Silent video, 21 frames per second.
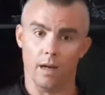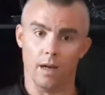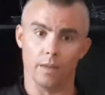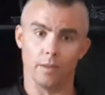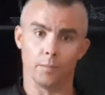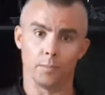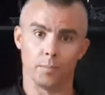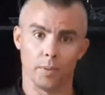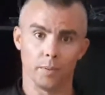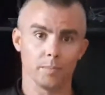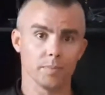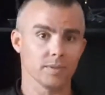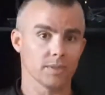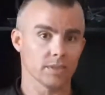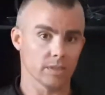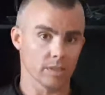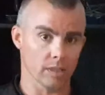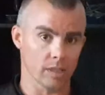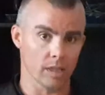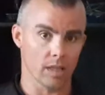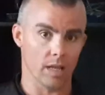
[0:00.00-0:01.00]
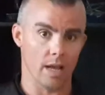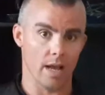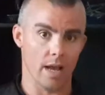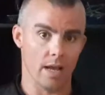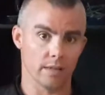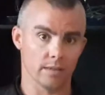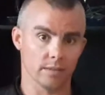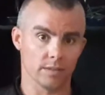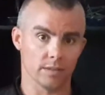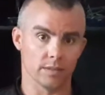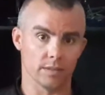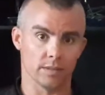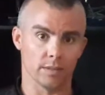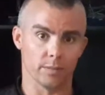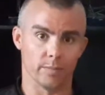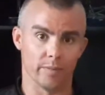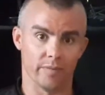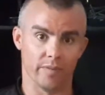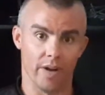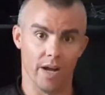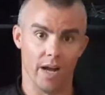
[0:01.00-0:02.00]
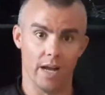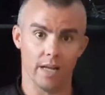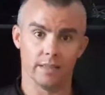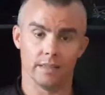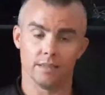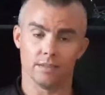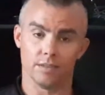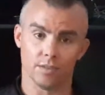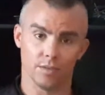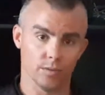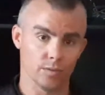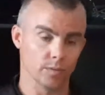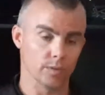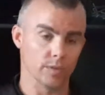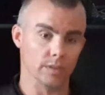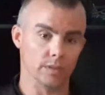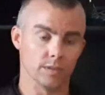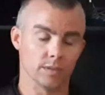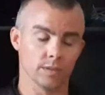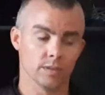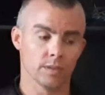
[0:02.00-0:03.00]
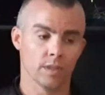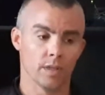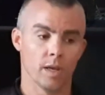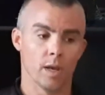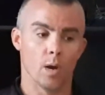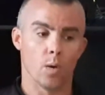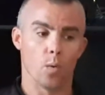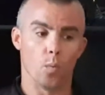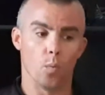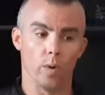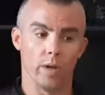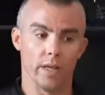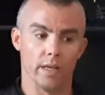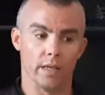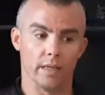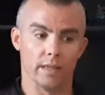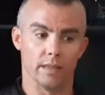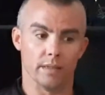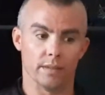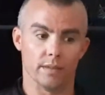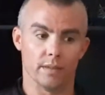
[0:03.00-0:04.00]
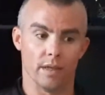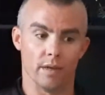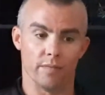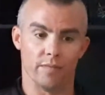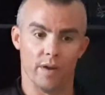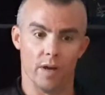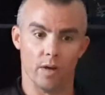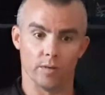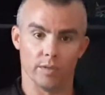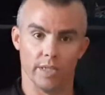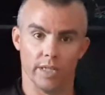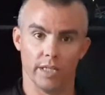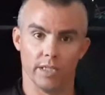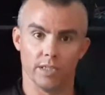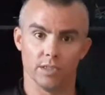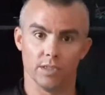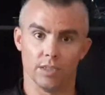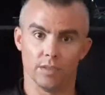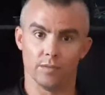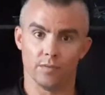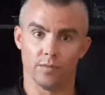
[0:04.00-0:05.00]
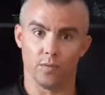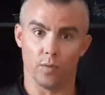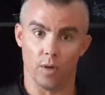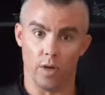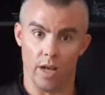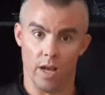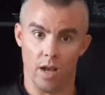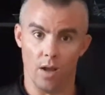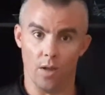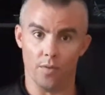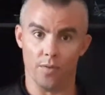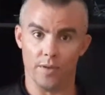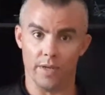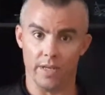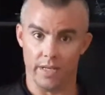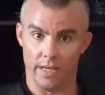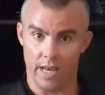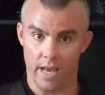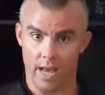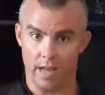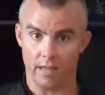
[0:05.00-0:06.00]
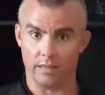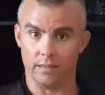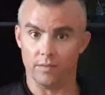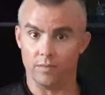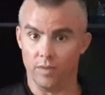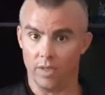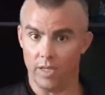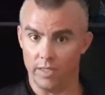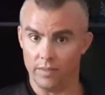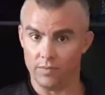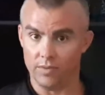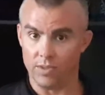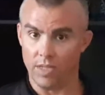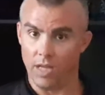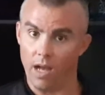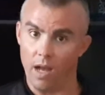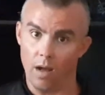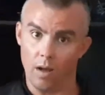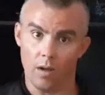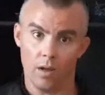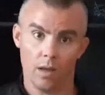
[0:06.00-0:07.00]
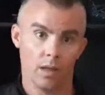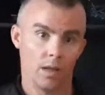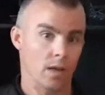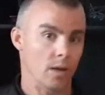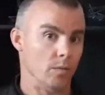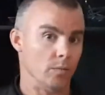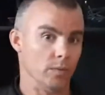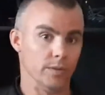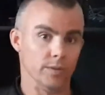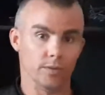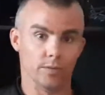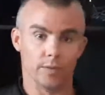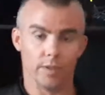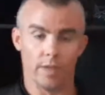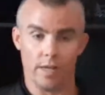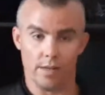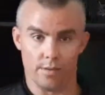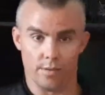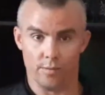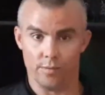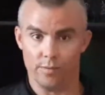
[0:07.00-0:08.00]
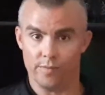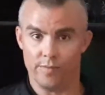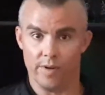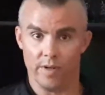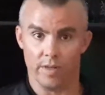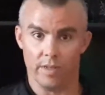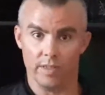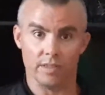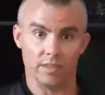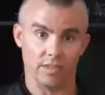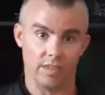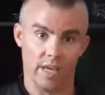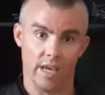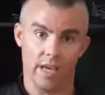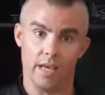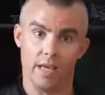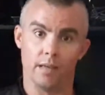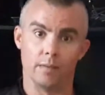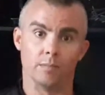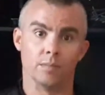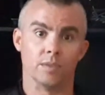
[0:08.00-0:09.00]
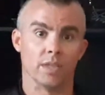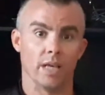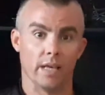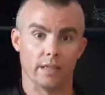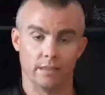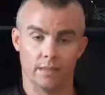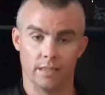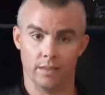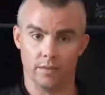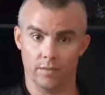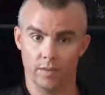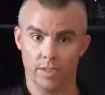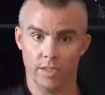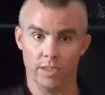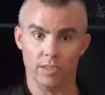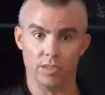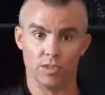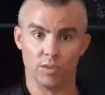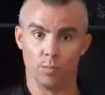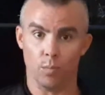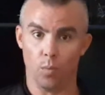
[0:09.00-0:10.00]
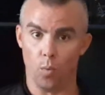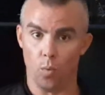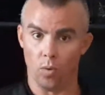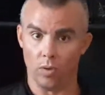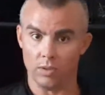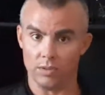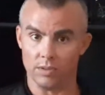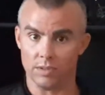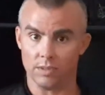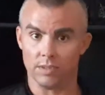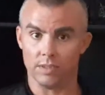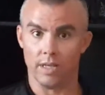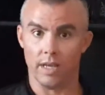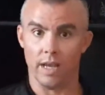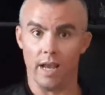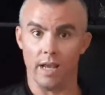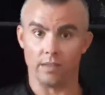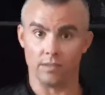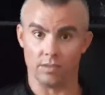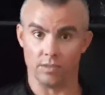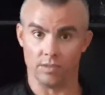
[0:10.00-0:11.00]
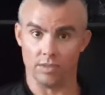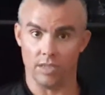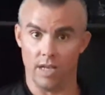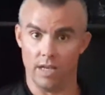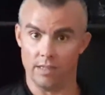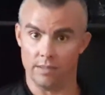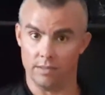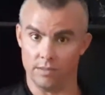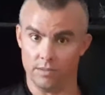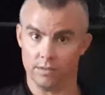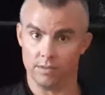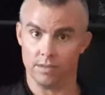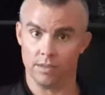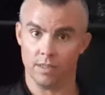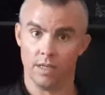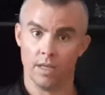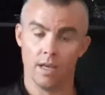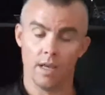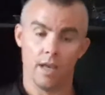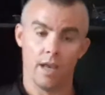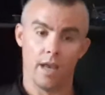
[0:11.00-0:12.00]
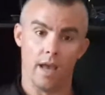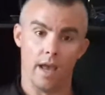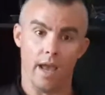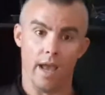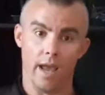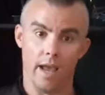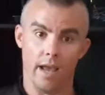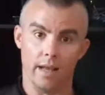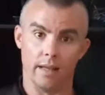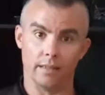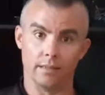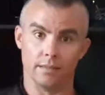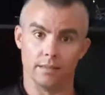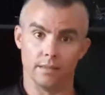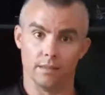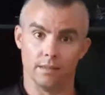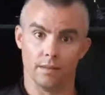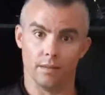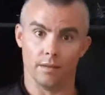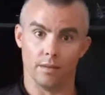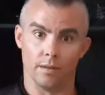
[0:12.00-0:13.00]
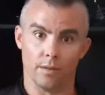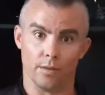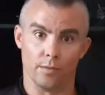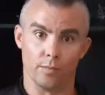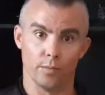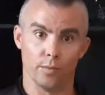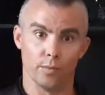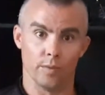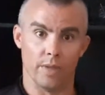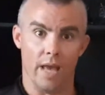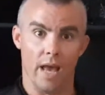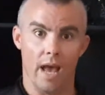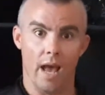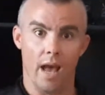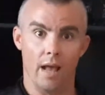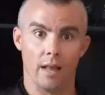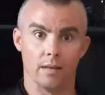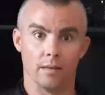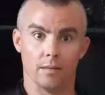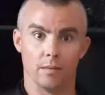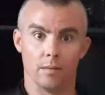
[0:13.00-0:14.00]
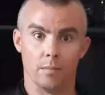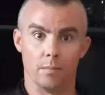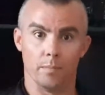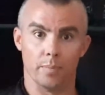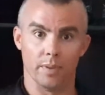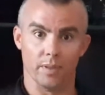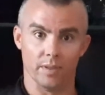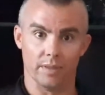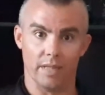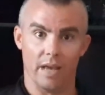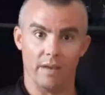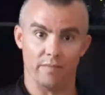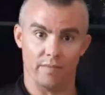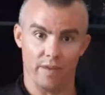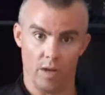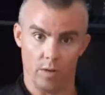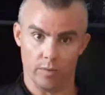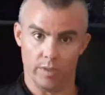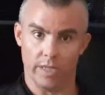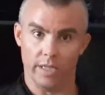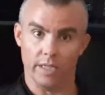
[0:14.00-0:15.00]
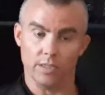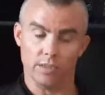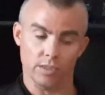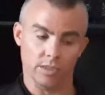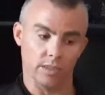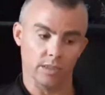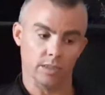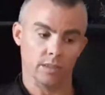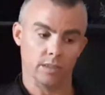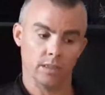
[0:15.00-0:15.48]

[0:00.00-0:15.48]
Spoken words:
The purpose of the class is to provide the students with a foundation for a healthy and active lifestyle. We do that through various games, activities, sports, exercises, and through that, build that foundation.